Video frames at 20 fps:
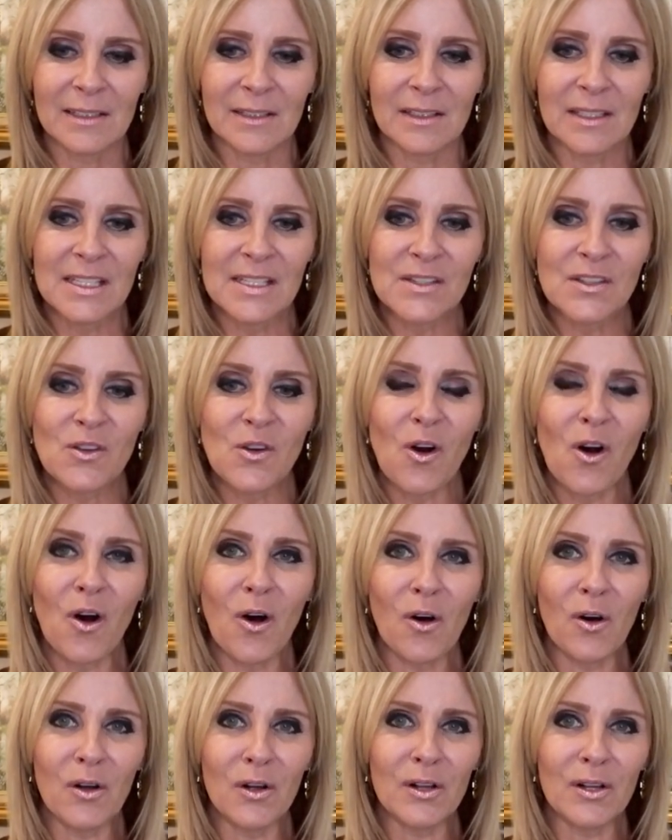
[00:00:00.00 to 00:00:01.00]
This
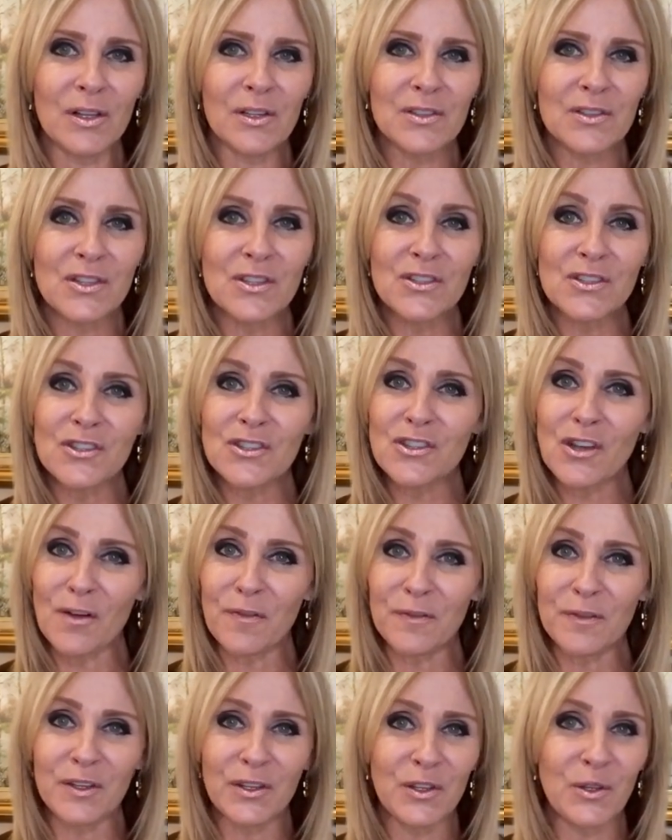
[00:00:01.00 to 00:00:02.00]
call to
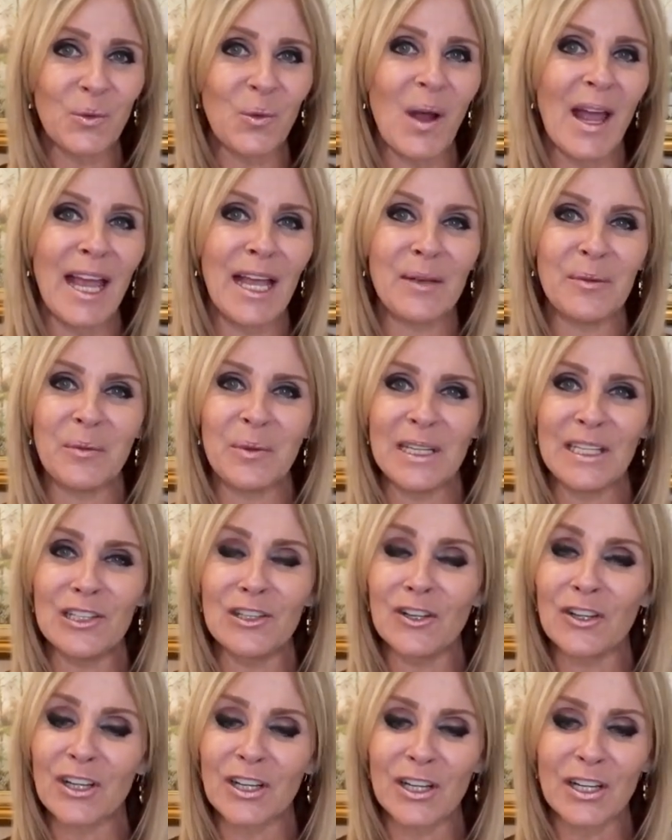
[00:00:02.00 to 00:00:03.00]
soften the way we
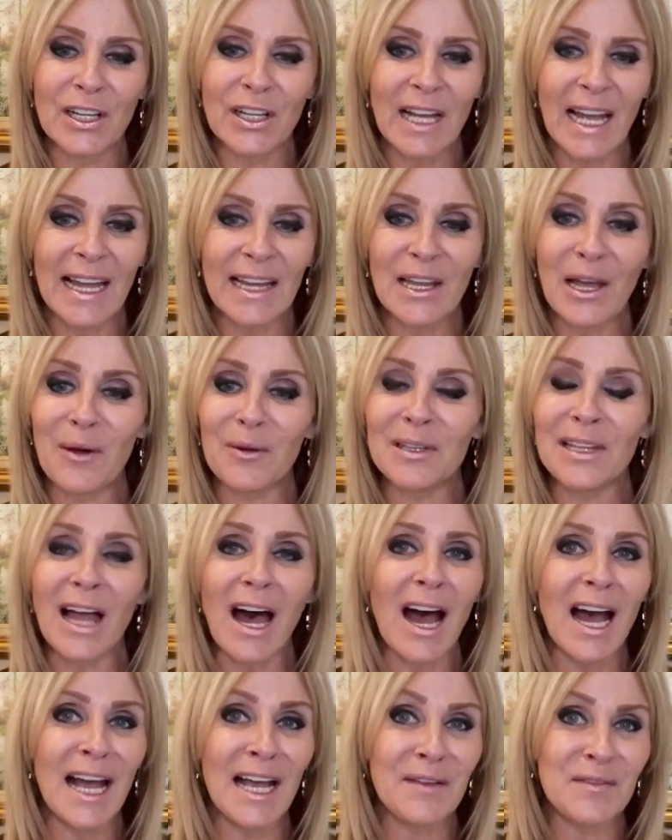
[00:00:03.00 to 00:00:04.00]
look at our
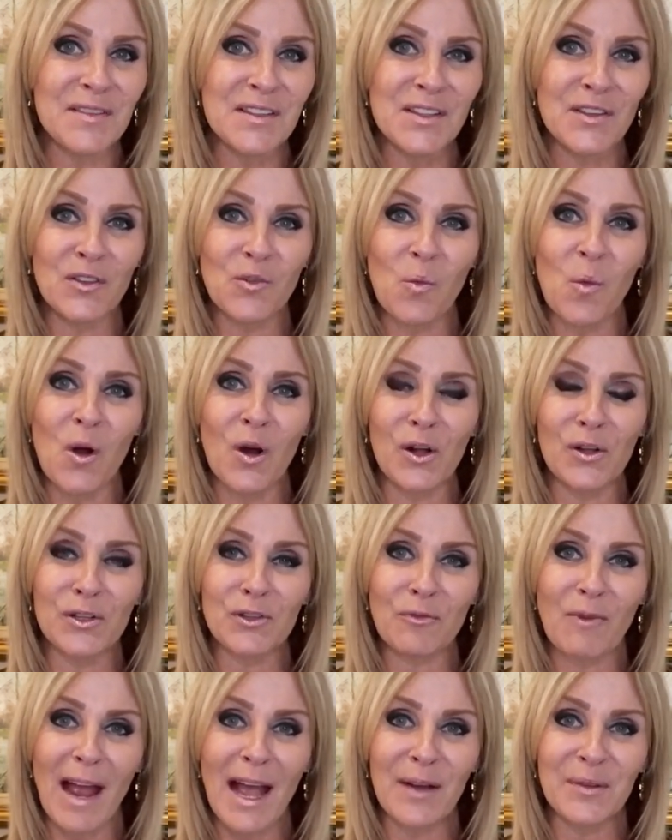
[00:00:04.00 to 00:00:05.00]
lives and the world
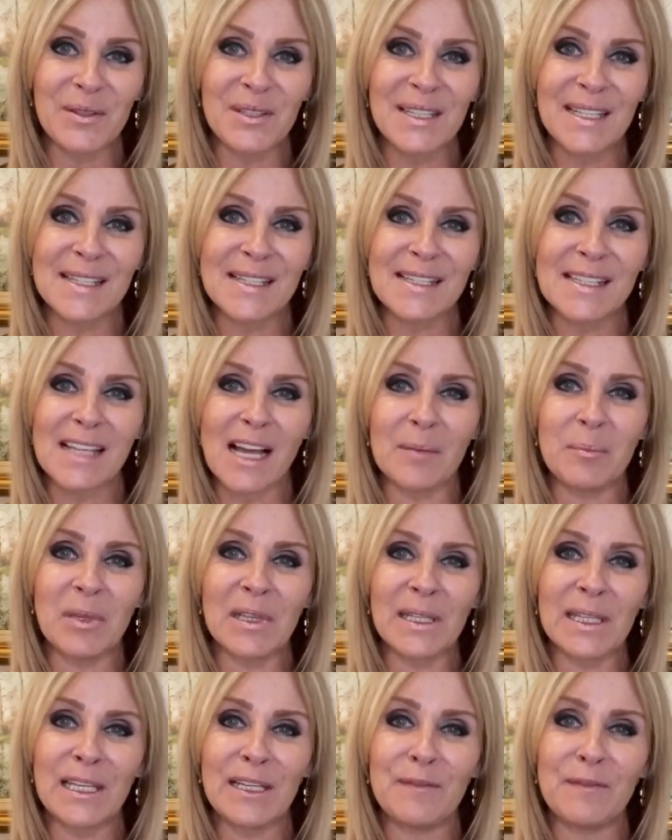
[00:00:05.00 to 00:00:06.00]
around us, I
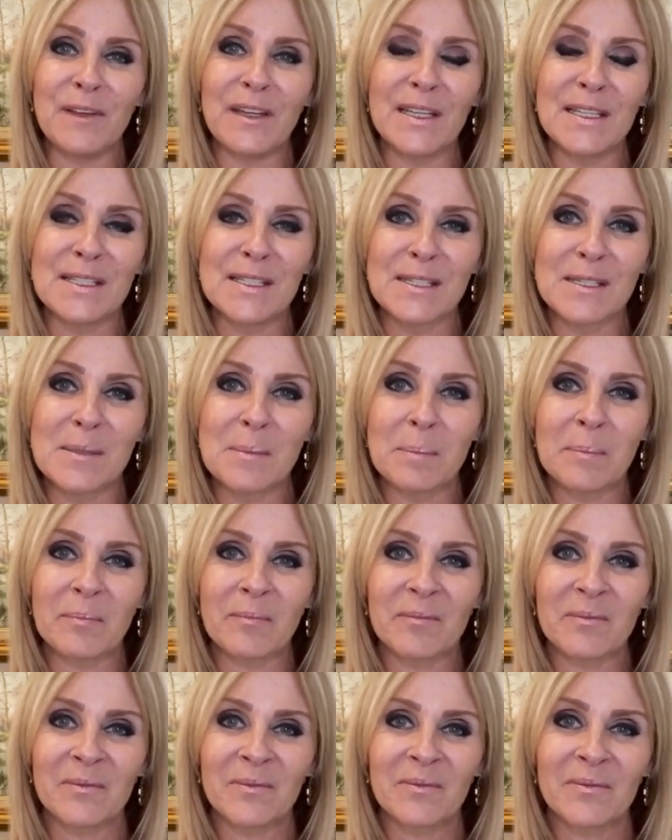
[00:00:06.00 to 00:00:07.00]
believe, is
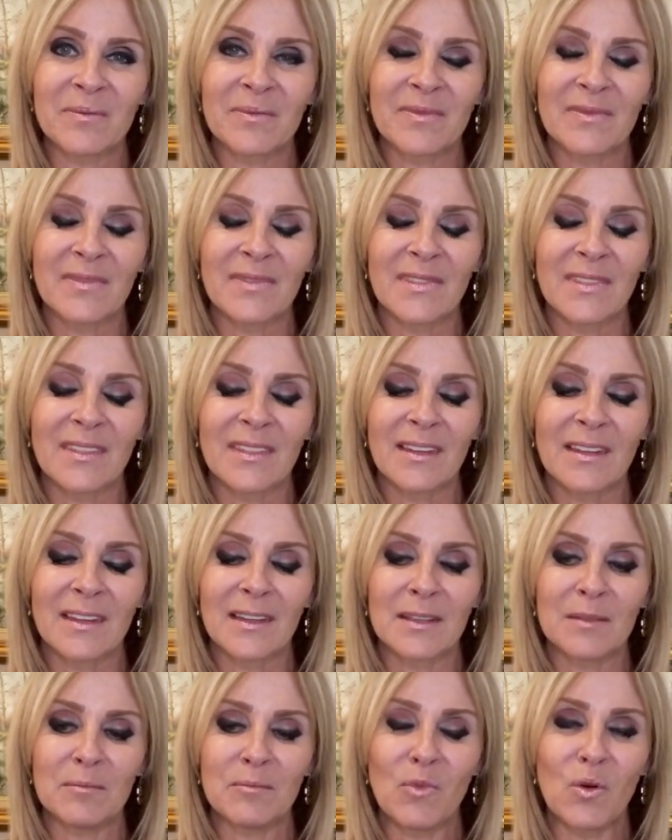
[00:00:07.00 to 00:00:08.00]

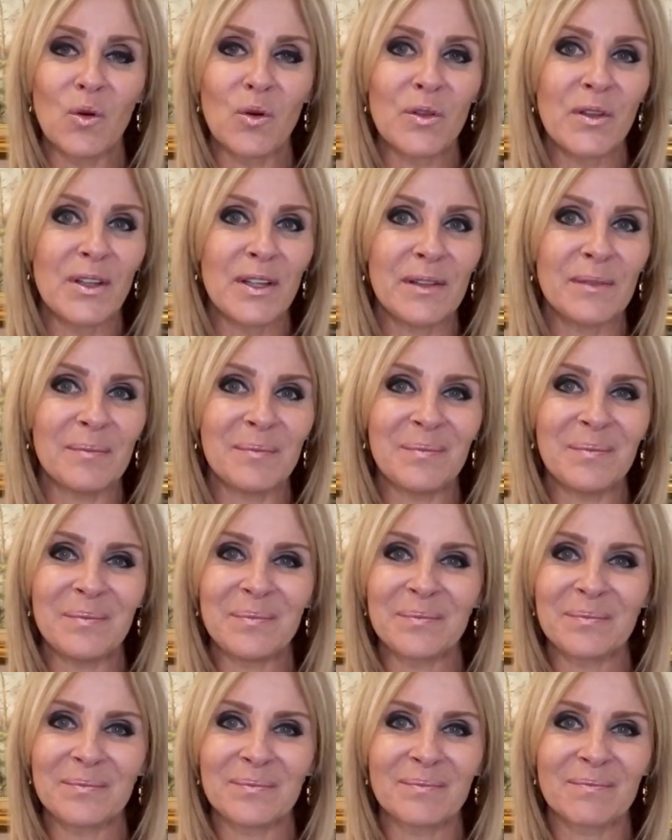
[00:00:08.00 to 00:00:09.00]
more than
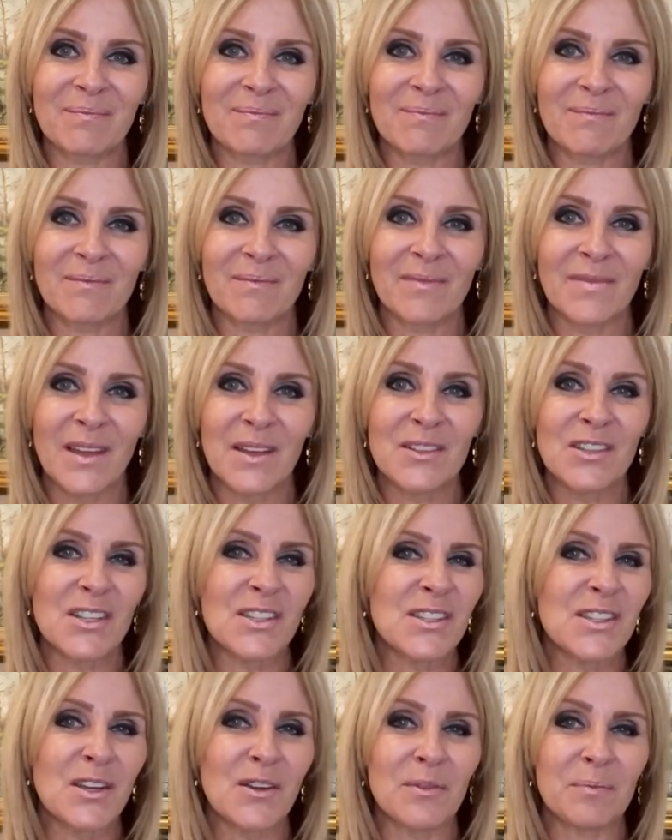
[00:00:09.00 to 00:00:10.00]

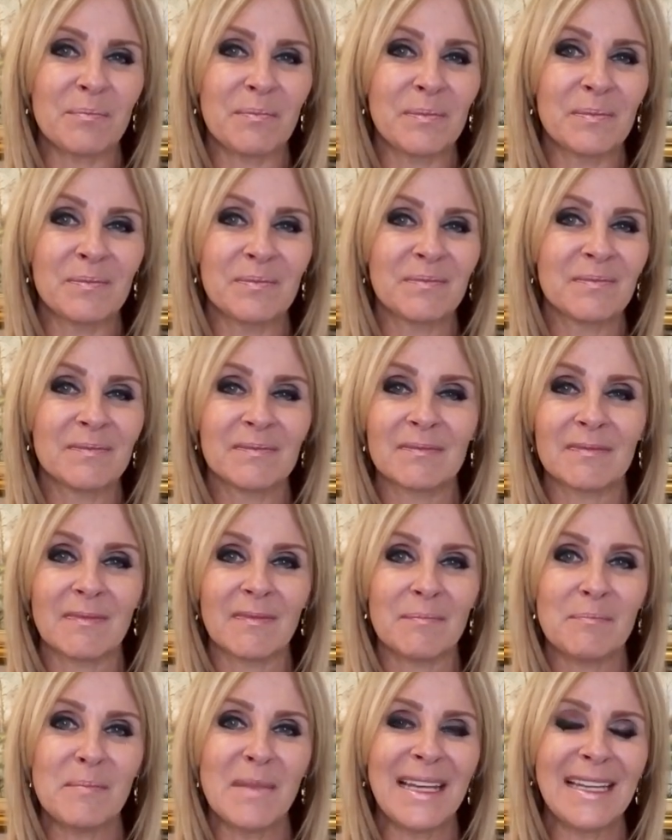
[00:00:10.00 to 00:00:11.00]
just a
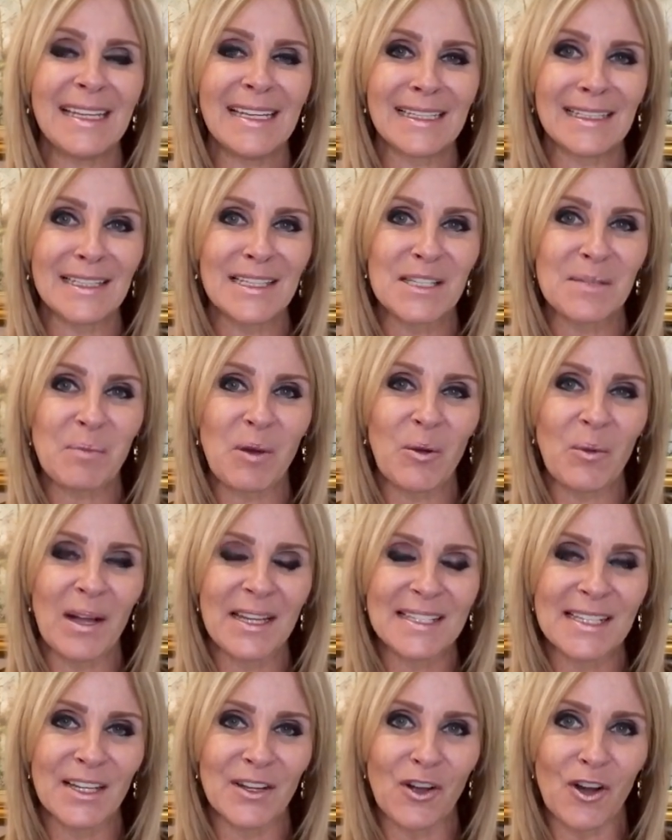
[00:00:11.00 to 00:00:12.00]
meaningless
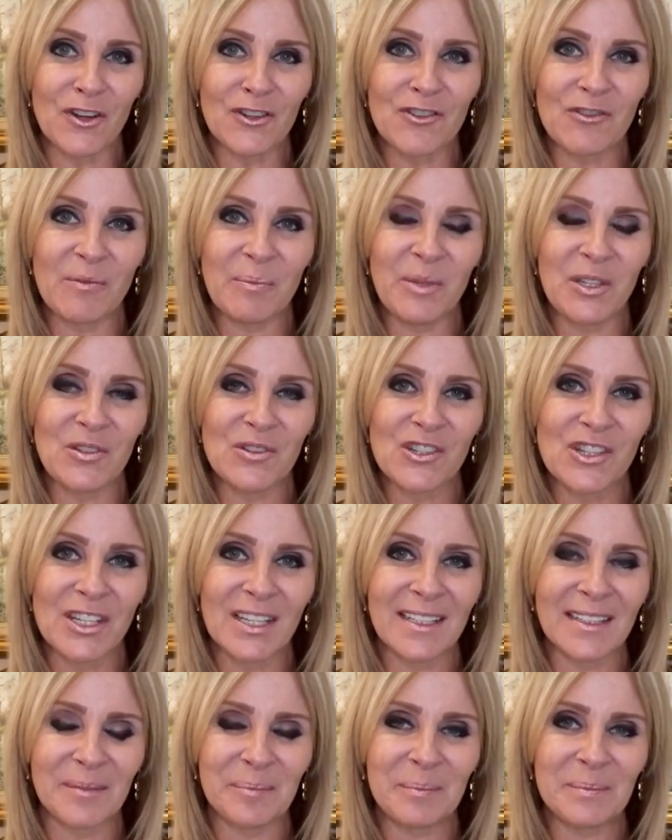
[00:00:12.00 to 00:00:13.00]
poetic
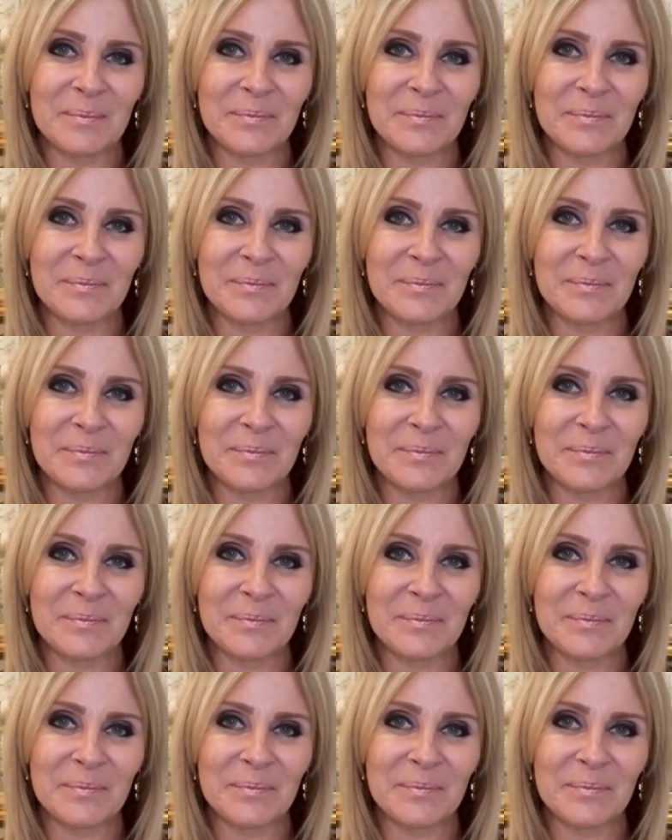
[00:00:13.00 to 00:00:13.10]
contribution.